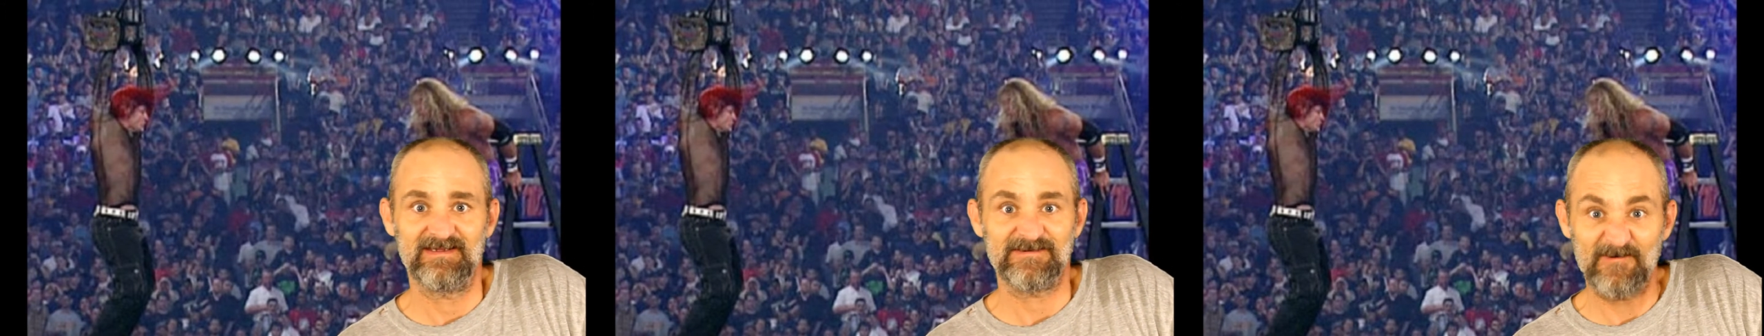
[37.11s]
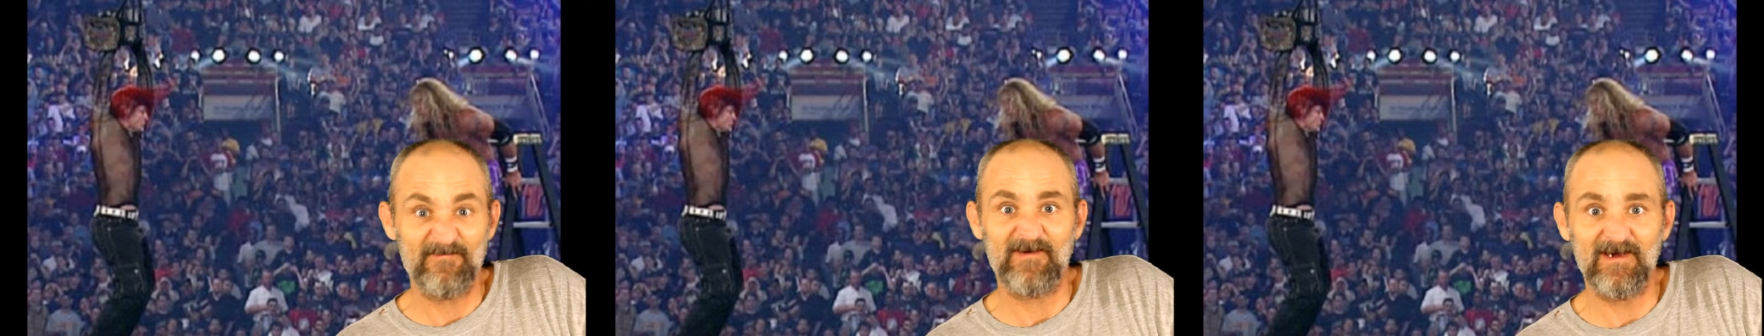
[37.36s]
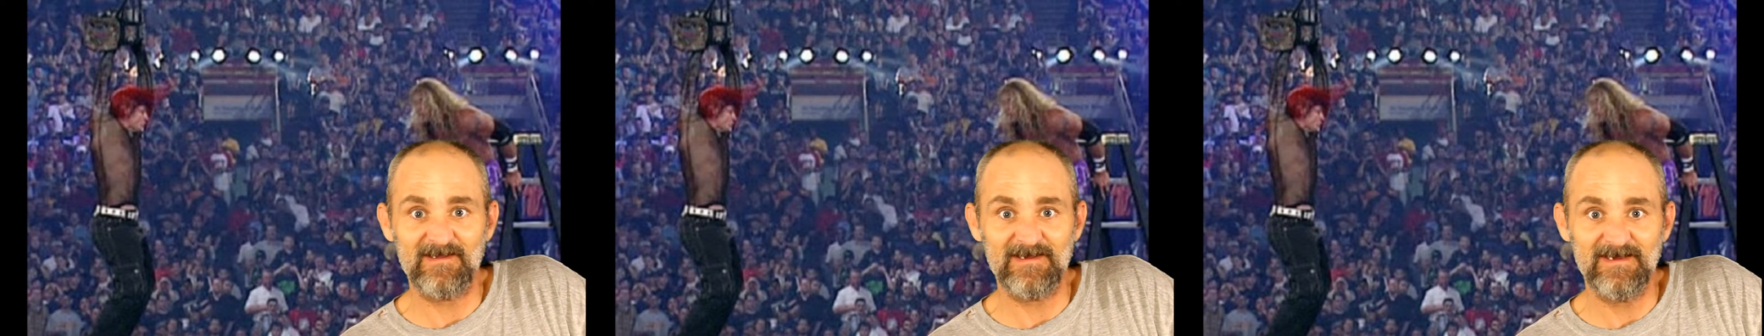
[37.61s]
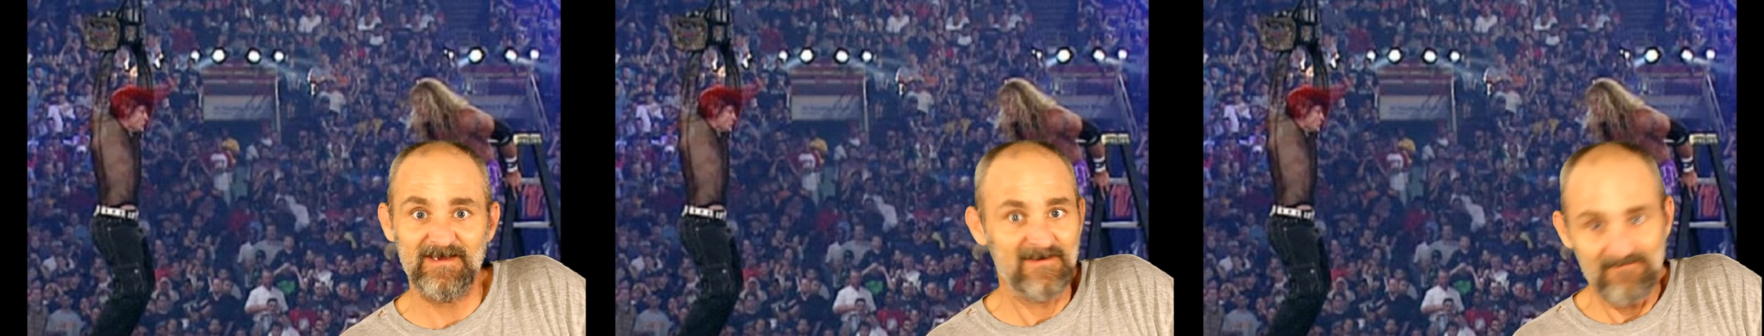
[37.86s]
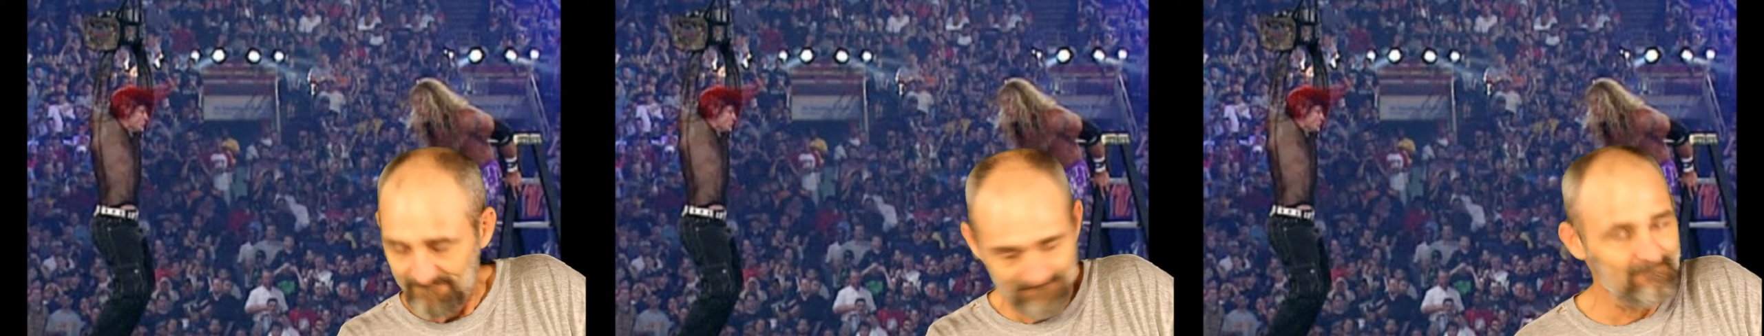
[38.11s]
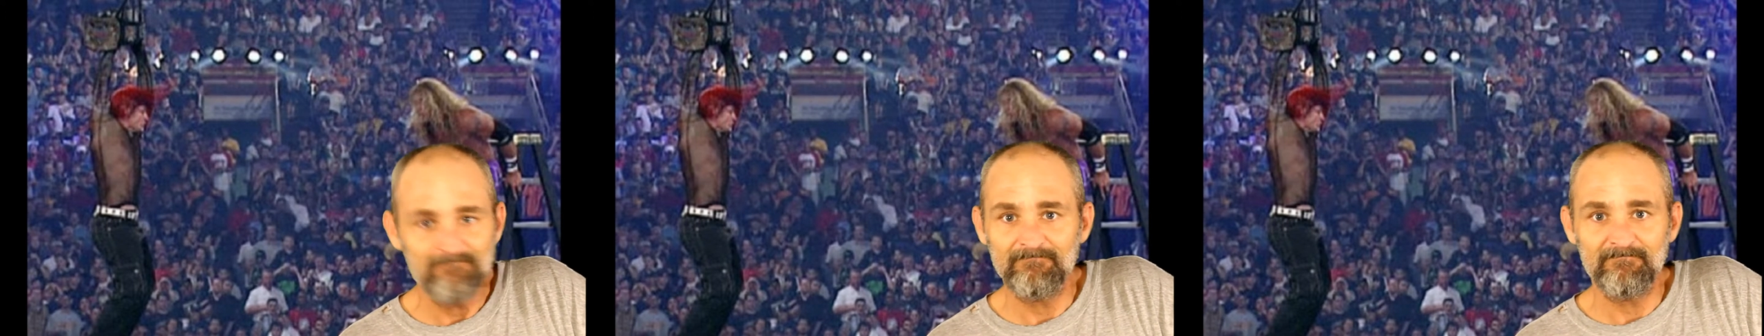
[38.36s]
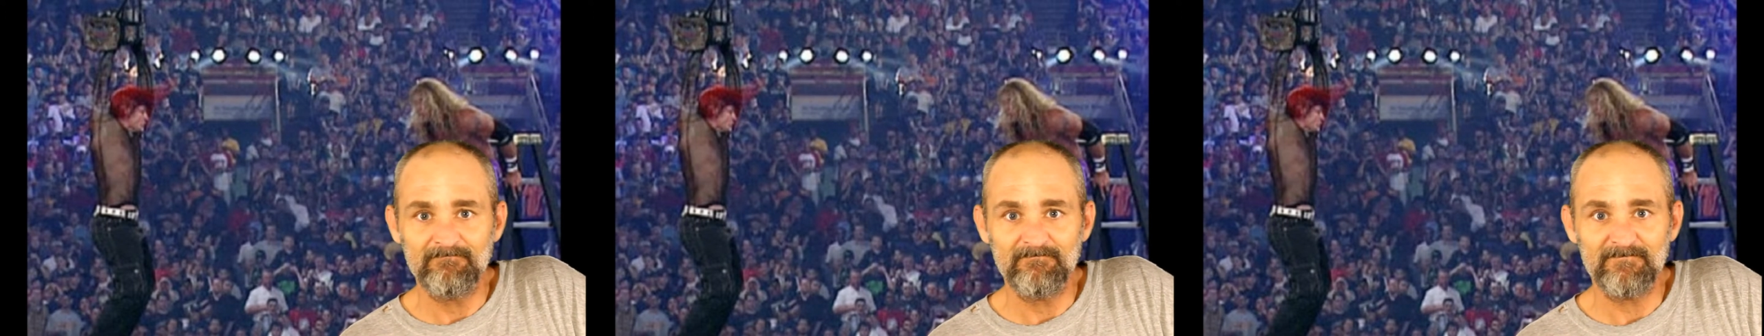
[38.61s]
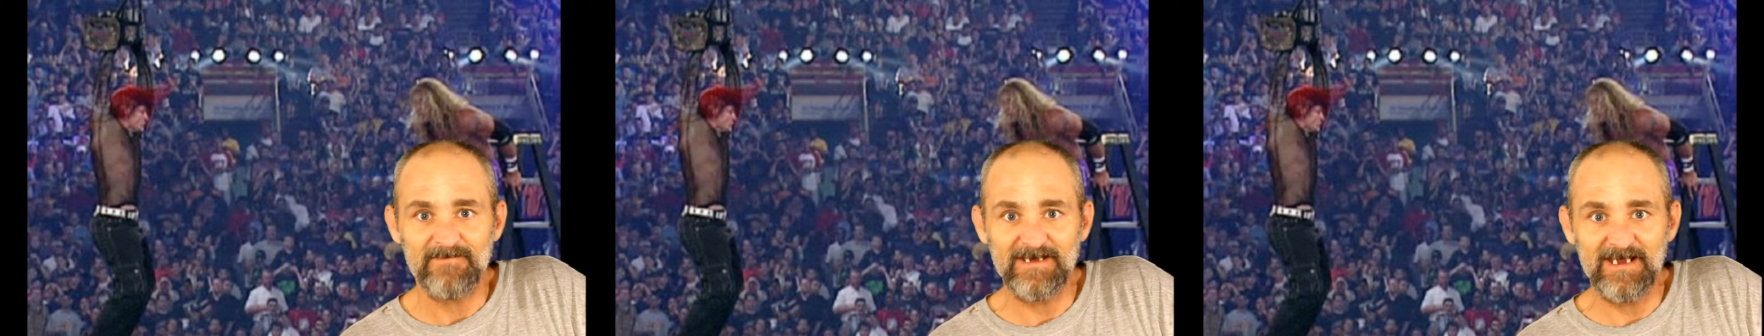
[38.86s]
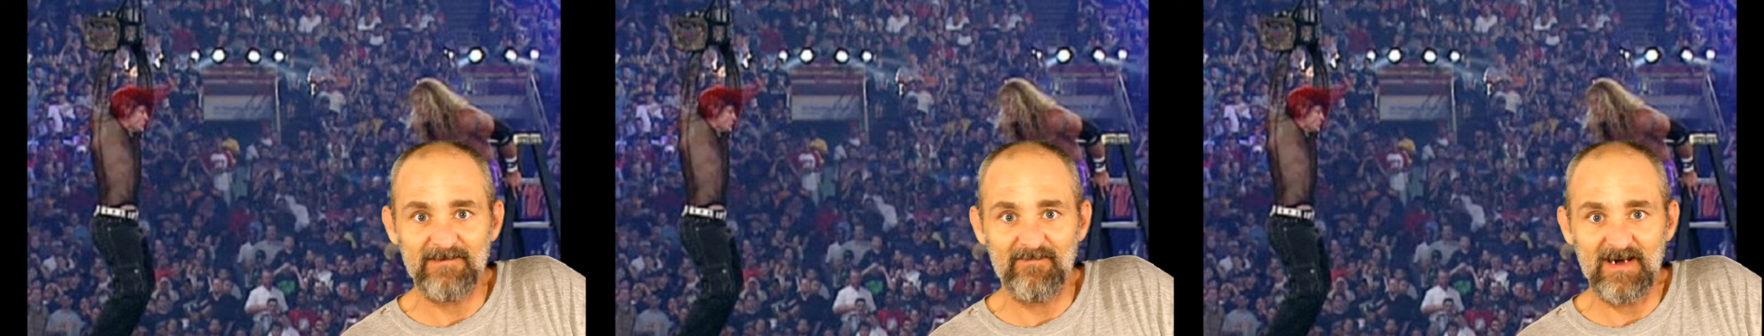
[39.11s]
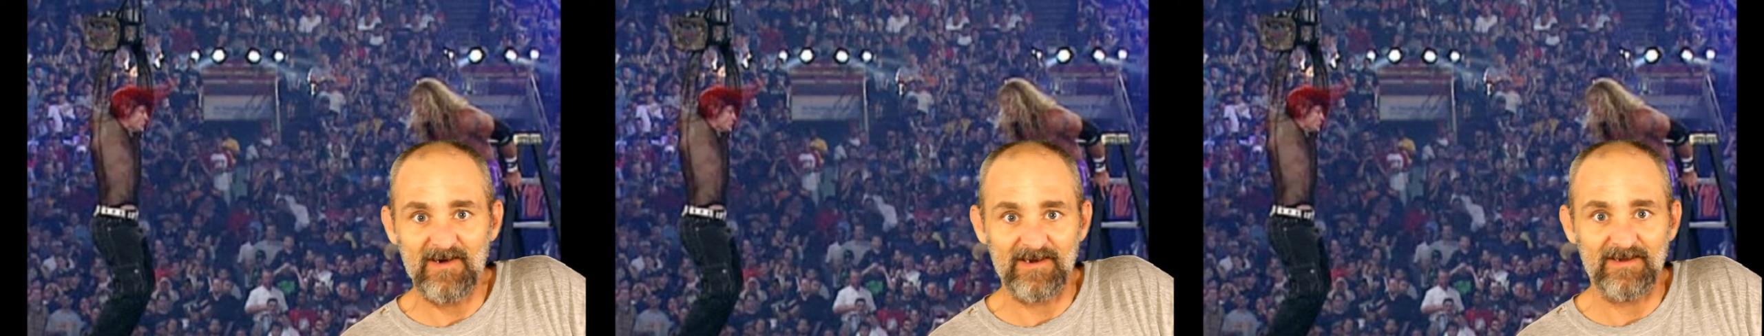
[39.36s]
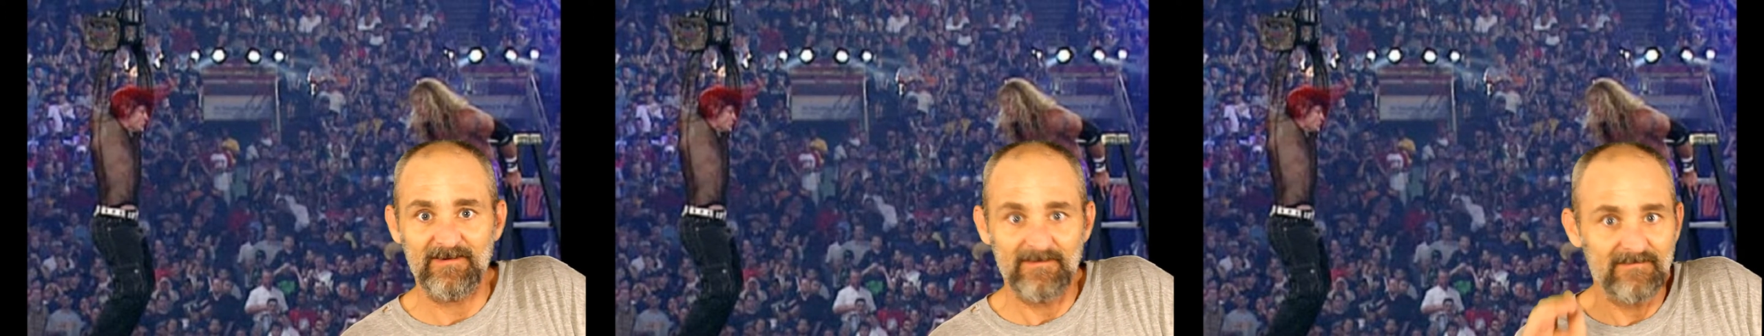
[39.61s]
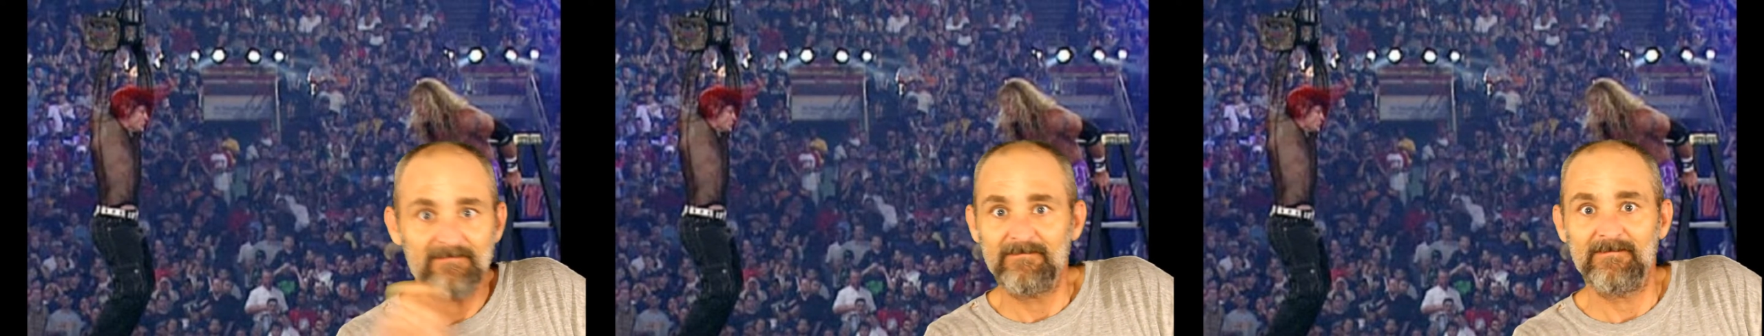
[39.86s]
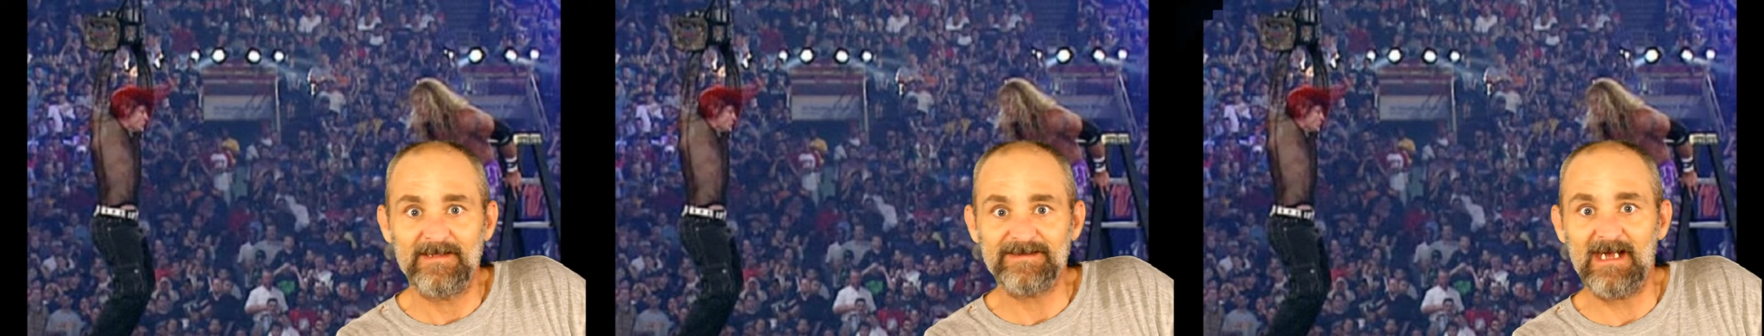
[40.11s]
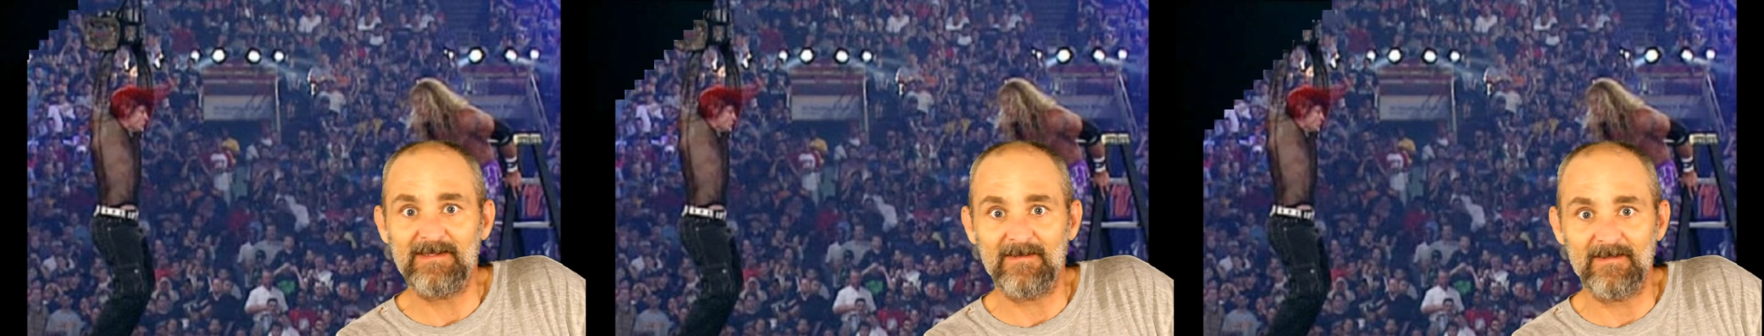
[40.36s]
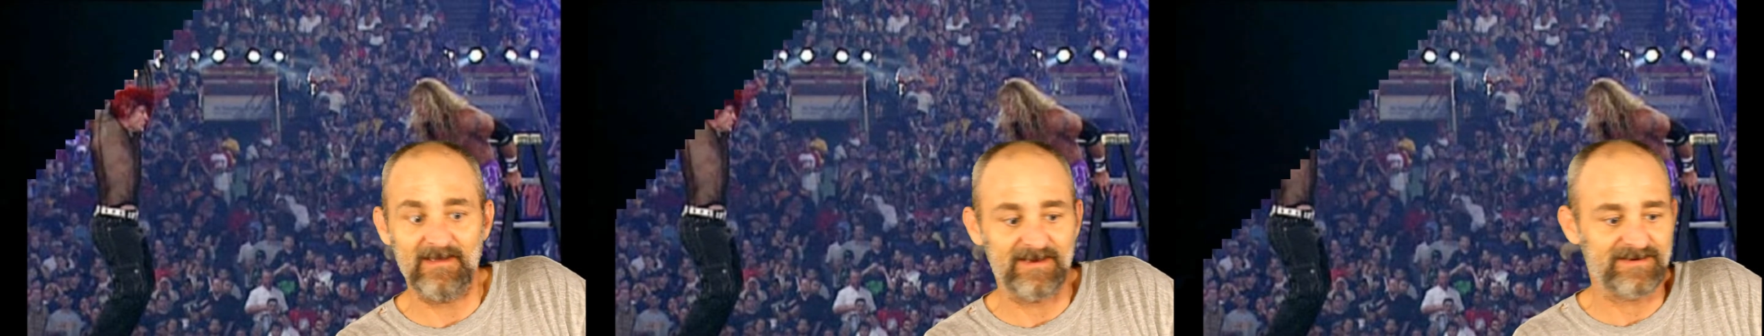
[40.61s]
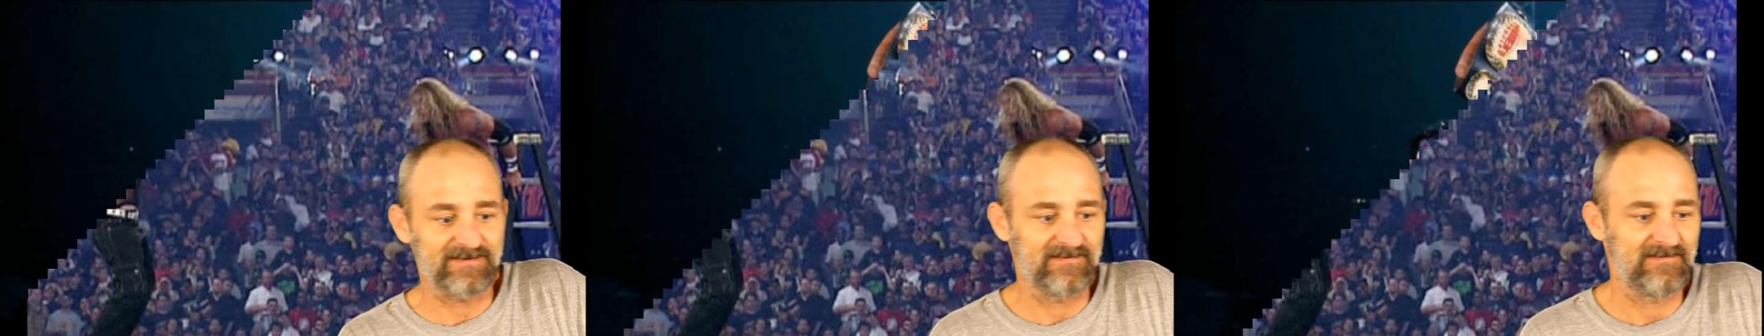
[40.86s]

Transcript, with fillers: So Farley, forget about it. It's on the list.